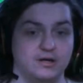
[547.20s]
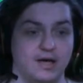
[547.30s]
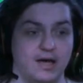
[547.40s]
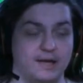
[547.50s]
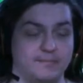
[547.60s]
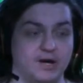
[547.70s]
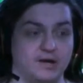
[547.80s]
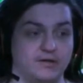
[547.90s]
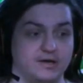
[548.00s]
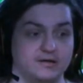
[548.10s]
And
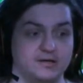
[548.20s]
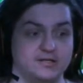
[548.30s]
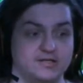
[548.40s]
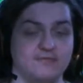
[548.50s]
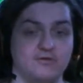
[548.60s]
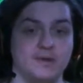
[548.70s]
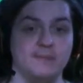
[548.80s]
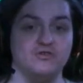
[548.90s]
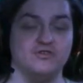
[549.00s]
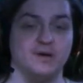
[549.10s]
several
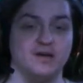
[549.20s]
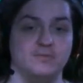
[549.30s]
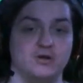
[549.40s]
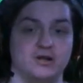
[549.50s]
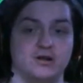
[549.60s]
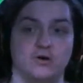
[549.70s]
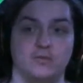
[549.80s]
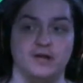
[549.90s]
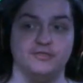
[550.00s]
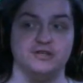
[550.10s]
members of my community know
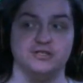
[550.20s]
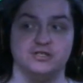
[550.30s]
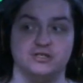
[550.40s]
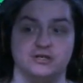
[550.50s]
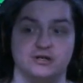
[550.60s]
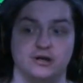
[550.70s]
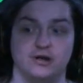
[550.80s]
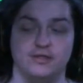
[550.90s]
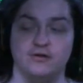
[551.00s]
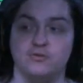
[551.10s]
about this.
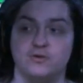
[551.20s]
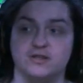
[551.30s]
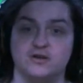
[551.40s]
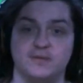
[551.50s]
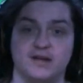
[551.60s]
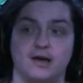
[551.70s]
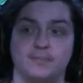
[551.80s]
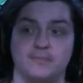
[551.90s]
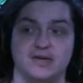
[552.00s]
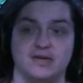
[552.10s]
They're the ones who have been
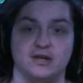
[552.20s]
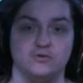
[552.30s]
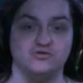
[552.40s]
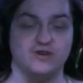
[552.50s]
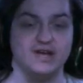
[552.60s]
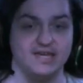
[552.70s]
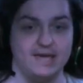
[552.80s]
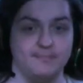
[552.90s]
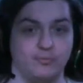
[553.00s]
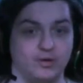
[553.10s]
helping me, try and
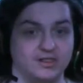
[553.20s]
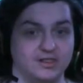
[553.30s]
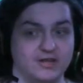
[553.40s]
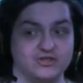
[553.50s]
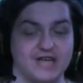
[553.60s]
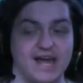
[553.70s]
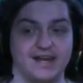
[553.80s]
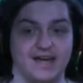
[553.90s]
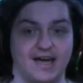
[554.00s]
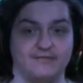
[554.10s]
keep what little
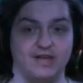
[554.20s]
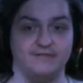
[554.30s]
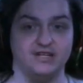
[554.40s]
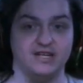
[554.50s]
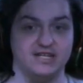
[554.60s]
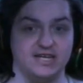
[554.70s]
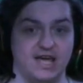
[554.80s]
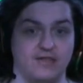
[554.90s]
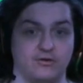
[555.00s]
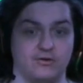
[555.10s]
sanity I have left together.